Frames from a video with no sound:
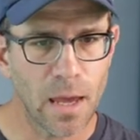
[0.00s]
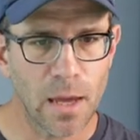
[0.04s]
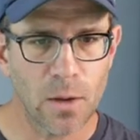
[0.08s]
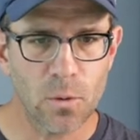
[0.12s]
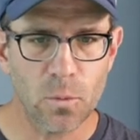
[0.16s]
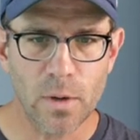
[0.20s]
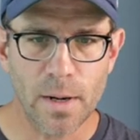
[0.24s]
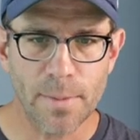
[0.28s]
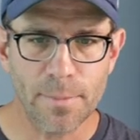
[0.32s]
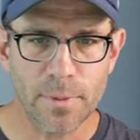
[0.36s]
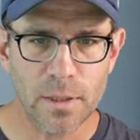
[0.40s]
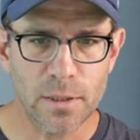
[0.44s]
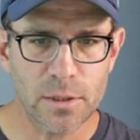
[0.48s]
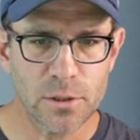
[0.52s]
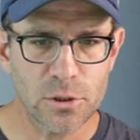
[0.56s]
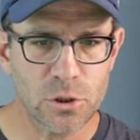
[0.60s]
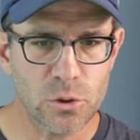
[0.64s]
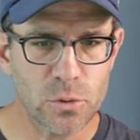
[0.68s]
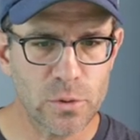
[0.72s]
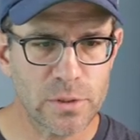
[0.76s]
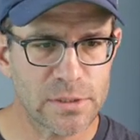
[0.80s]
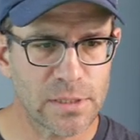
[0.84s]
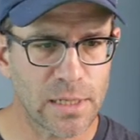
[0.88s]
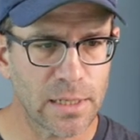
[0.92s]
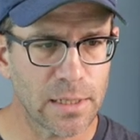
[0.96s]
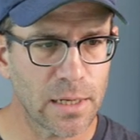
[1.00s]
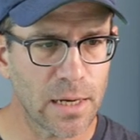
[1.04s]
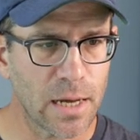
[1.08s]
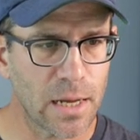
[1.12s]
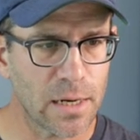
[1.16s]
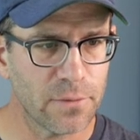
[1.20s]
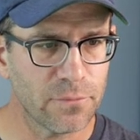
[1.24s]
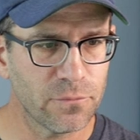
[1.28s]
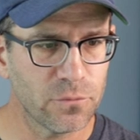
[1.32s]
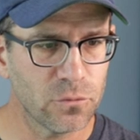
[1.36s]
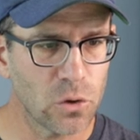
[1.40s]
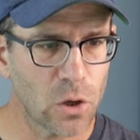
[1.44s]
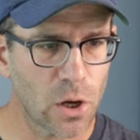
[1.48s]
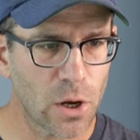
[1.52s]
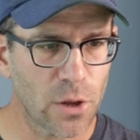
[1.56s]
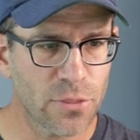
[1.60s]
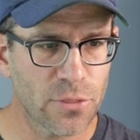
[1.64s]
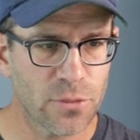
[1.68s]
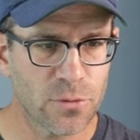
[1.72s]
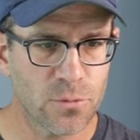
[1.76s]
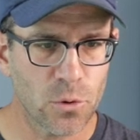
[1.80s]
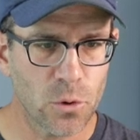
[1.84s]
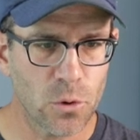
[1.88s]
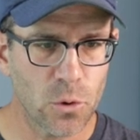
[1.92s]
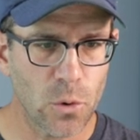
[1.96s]
And what I'm going to do is I kind of look
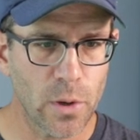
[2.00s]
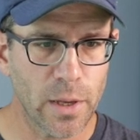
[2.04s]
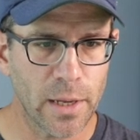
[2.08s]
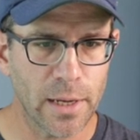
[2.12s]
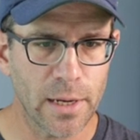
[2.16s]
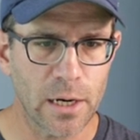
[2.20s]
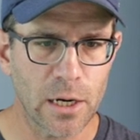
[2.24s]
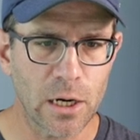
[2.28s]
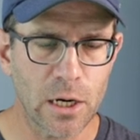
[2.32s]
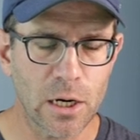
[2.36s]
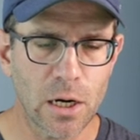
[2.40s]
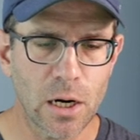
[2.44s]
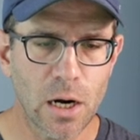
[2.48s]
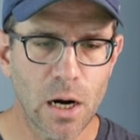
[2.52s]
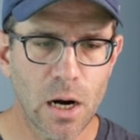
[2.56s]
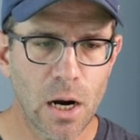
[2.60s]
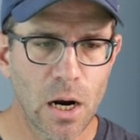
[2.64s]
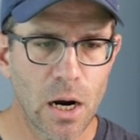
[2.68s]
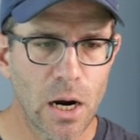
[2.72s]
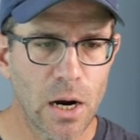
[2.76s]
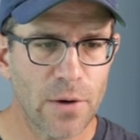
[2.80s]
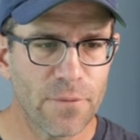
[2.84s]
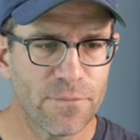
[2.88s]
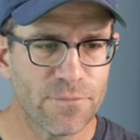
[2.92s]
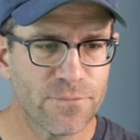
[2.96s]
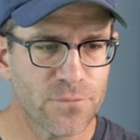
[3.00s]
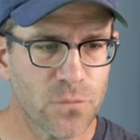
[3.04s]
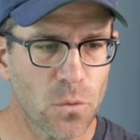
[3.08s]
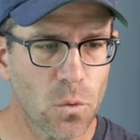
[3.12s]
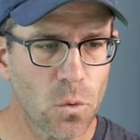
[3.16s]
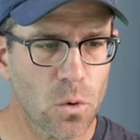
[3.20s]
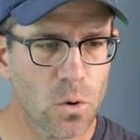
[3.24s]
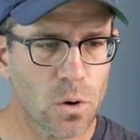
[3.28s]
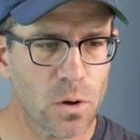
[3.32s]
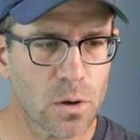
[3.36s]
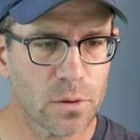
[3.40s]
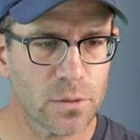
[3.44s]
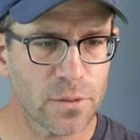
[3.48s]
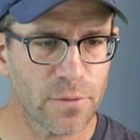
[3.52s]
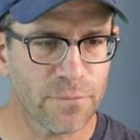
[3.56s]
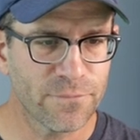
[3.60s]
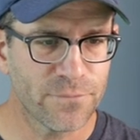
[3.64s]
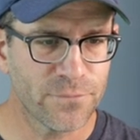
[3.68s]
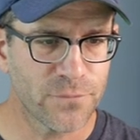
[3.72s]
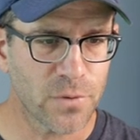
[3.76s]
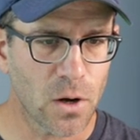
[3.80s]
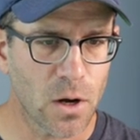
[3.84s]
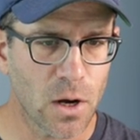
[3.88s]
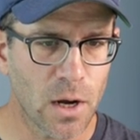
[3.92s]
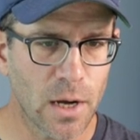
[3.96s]
through here for the
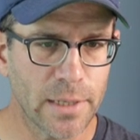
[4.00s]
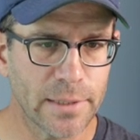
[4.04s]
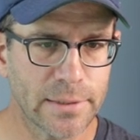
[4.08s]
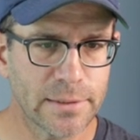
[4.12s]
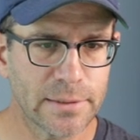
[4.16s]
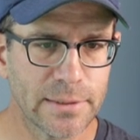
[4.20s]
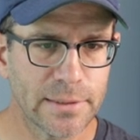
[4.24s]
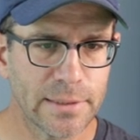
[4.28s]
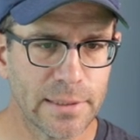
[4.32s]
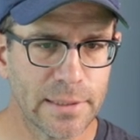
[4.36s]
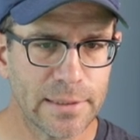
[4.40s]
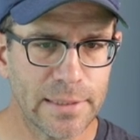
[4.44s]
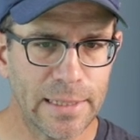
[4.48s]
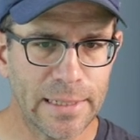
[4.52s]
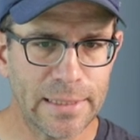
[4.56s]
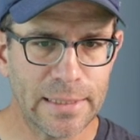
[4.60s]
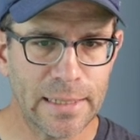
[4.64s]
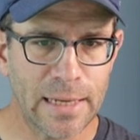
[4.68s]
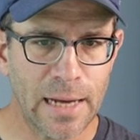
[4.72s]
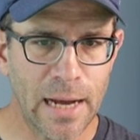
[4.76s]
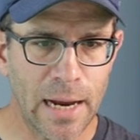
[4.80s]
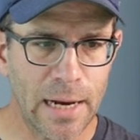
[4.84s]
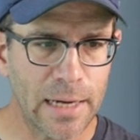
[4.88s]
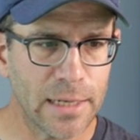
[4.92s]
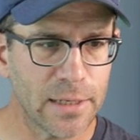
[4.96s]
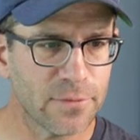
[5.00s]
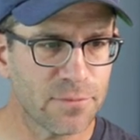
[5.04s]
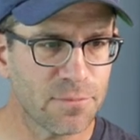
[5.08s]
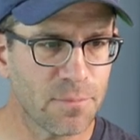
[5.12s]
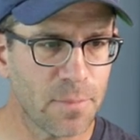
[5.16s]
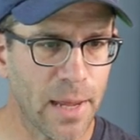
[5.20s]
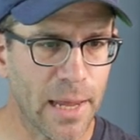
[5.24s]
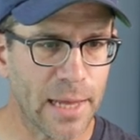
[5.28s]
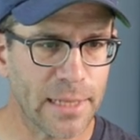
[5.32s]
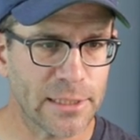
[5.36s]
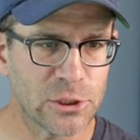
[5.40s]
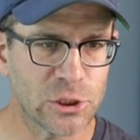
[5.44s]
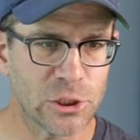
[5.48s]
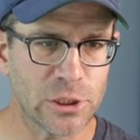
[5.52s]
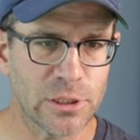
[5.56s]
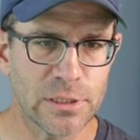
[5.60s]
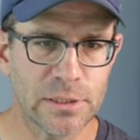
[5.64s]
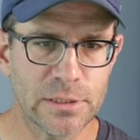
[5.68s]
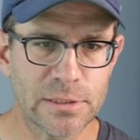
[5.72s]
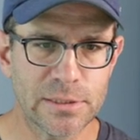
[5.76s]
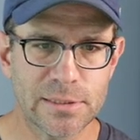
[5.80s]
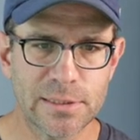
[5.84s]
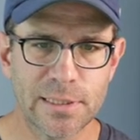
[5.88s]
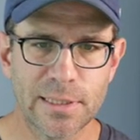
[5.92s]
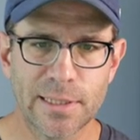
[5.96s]
font that kind of
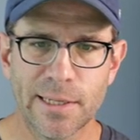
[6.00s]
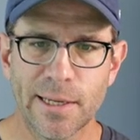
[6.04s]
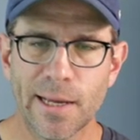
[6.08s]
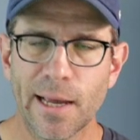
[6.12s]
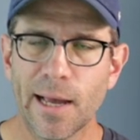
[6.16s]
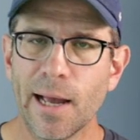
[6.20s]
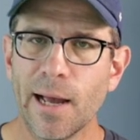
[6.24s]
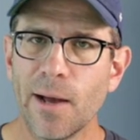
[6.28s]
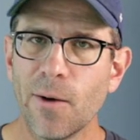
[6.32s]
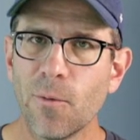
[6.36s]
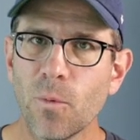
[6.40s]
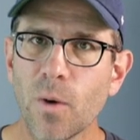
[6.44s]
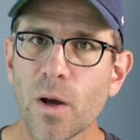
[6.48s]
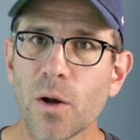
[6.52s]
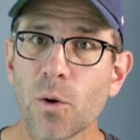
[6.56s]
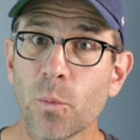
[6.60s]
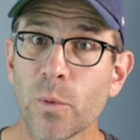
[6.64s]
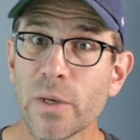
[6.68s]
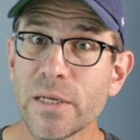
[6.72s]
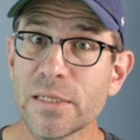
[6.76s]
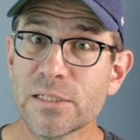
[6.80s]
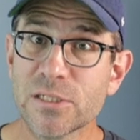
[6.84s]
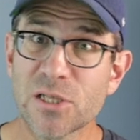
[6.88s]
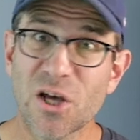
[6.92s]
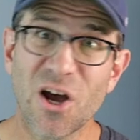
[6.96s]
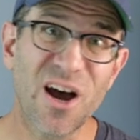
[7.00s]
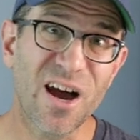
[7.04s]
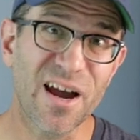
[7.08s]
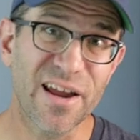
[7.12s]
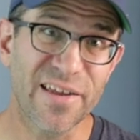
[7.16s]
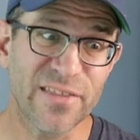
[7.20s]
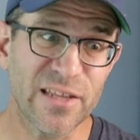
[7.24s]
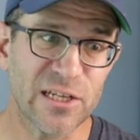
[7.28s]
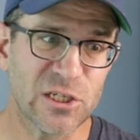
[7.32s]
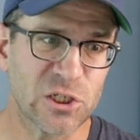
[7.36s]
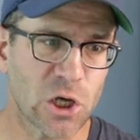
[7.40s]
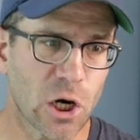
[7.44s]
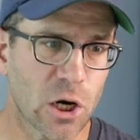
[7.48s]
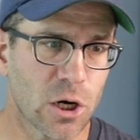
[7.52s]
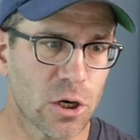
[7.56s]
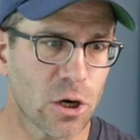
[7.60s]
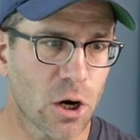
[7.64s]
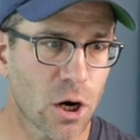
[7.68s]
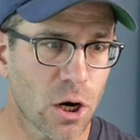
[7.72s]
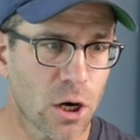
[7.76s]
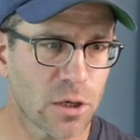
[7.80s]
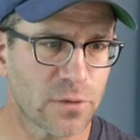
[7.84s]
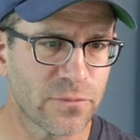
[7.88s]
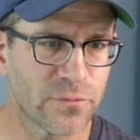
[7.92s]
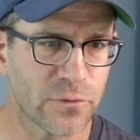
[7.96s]
matches uh, what we saw in the chart
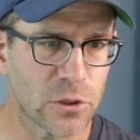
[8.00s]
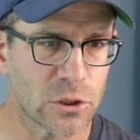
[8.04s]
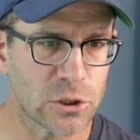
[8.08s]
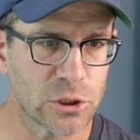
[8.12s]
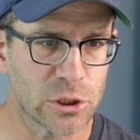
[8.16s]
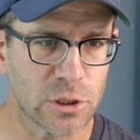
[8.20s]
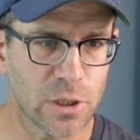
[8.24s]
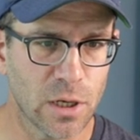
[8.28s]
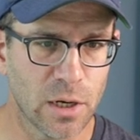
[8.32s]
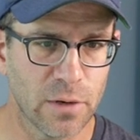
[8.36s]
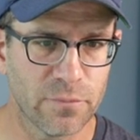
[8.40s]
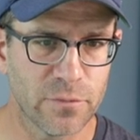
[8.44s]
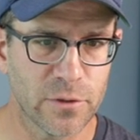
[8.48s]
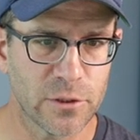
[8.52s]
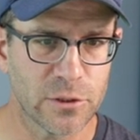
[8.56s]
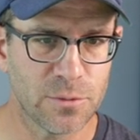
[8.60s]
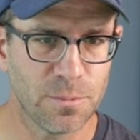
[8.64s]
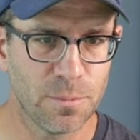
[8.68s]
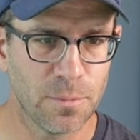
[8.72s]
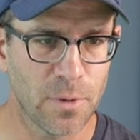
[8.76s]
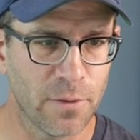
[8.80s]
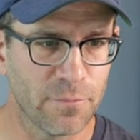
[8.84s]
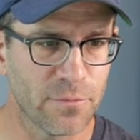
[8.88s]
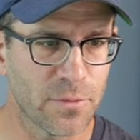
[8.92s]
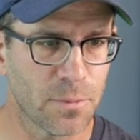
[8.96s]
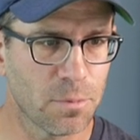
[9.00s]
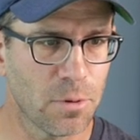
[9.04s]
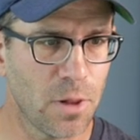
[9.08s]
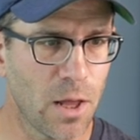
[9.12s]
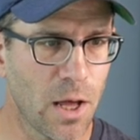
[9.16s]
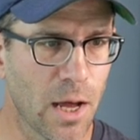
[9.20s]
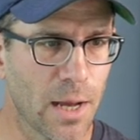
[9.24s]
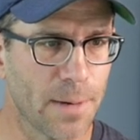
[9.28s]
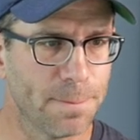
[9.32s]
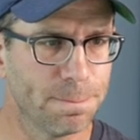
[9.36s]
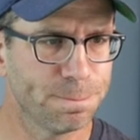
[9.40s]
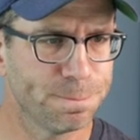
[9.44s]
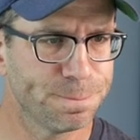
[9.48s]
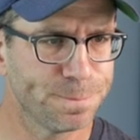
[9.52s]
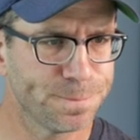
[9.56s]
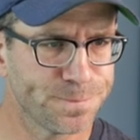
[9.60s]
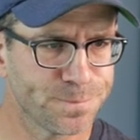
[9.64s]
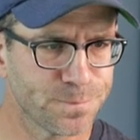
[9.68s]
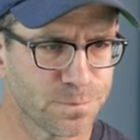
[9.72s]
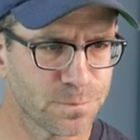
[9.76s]
R version of the, of the plot.